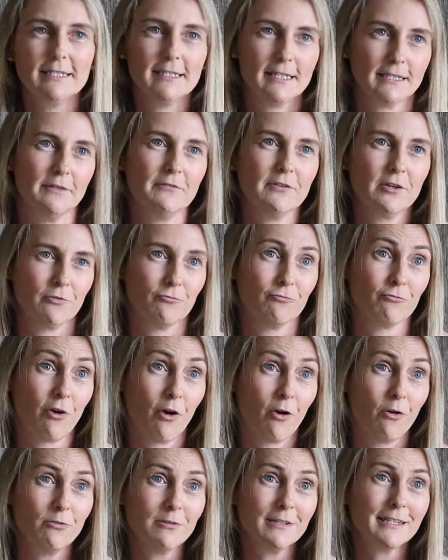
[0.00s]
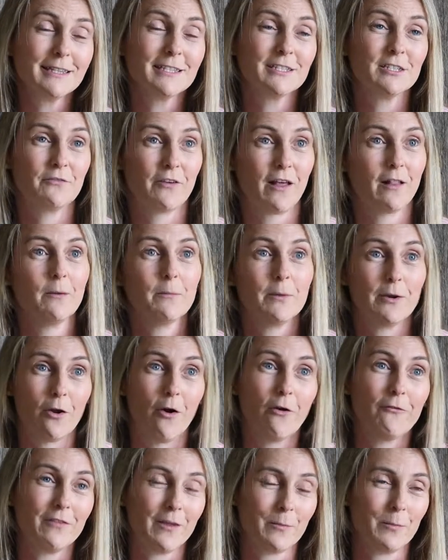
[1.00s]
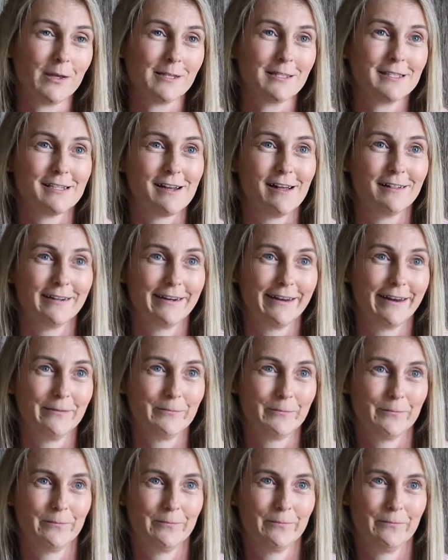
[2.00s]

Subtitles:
significant role in the development of their personality.